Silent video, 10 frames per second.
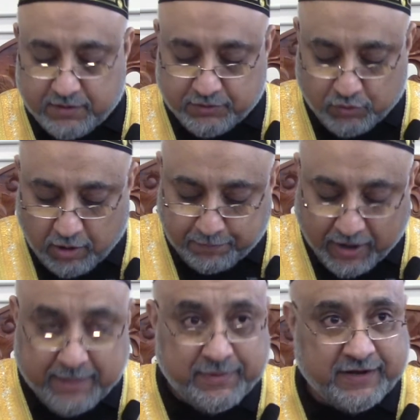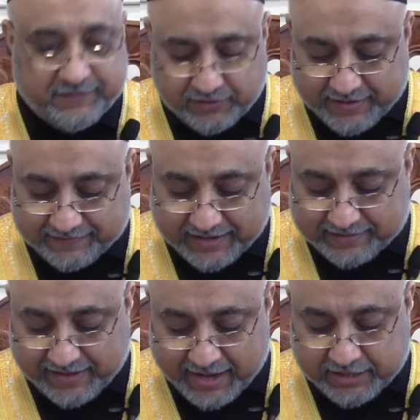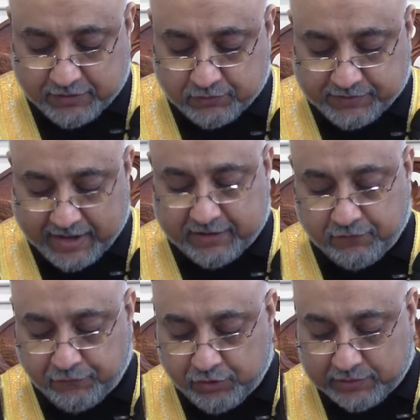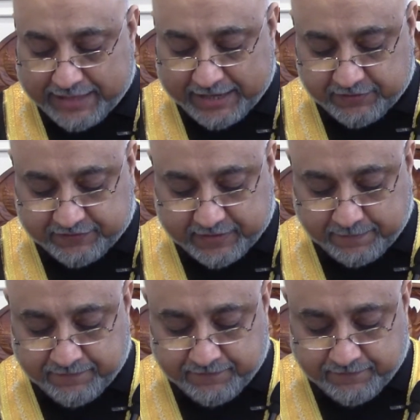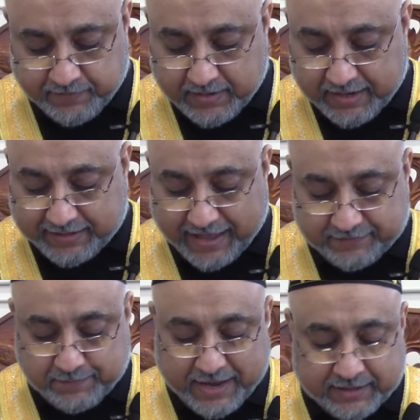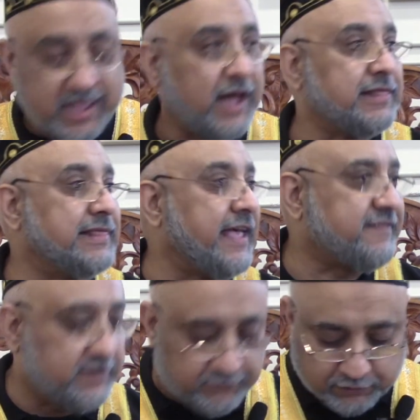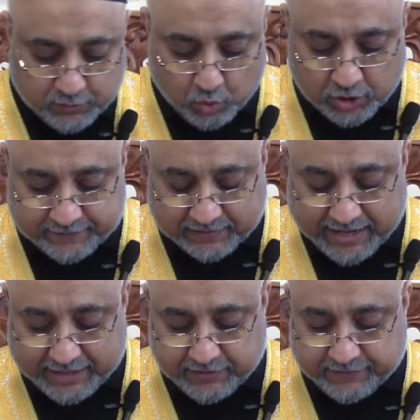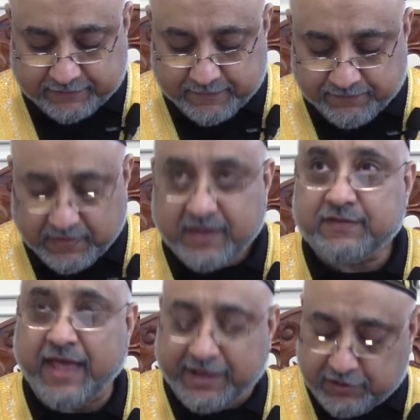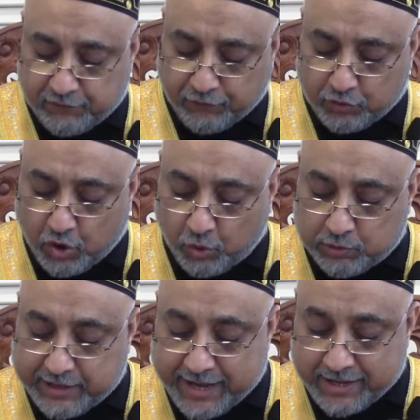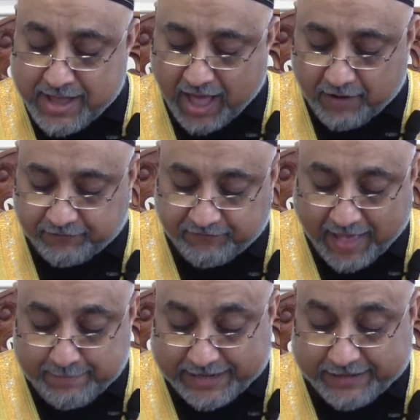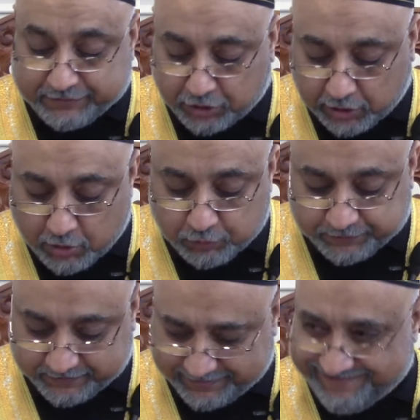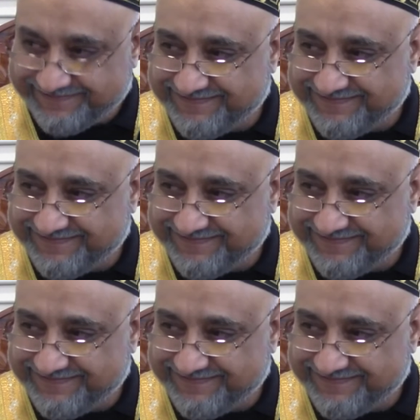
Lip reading: To our Prime Minister, he said, thank you for your leadership. It has been a lesson for the world's leaders. Thank you for holding our families close